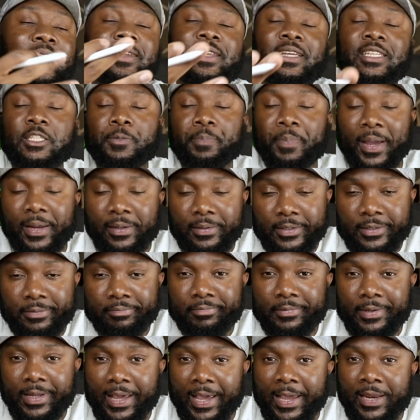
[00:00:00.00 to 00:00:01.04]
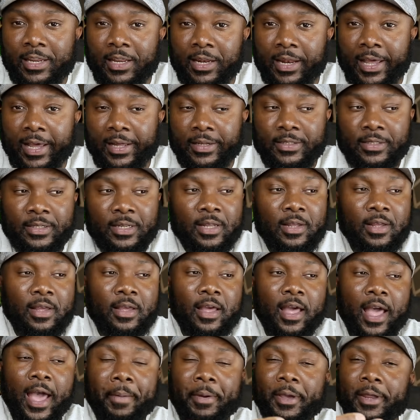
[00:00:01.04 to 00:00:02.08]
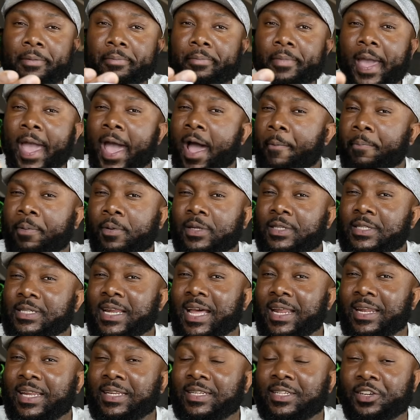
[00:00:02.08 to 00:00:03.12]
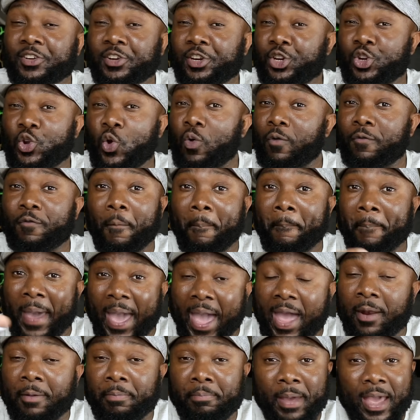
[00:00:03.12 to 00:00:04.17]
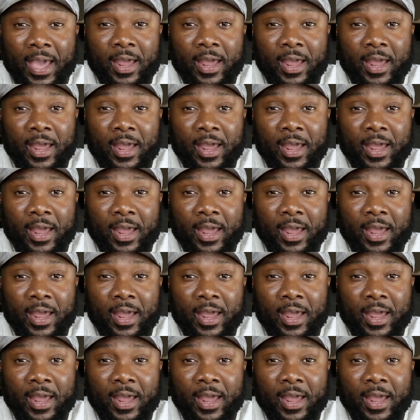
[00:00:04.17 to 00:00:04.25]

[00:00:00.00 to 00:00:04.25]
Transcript: didn't expect any less. I mean, Apple is not necessarily known for bad